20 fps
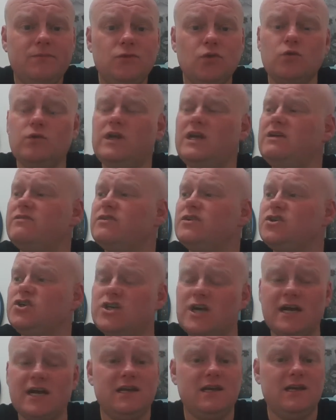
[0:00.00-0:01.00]
Don't even
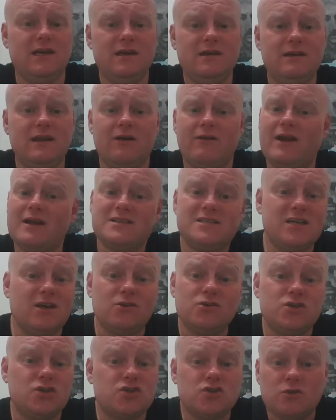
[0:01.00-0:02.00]
check it. Now that
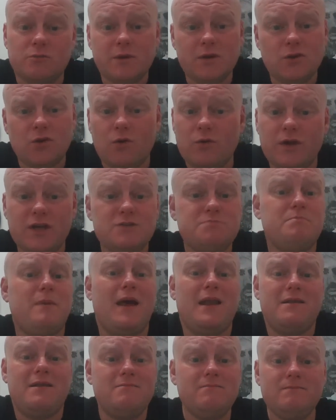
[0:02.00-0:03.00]
tells you something, don't you? It's
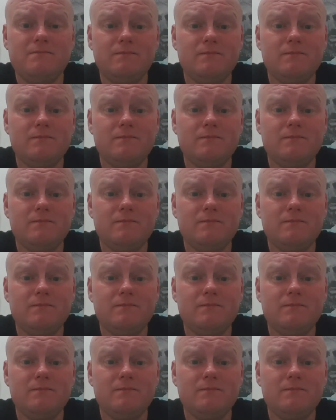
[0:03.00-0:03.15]
bent.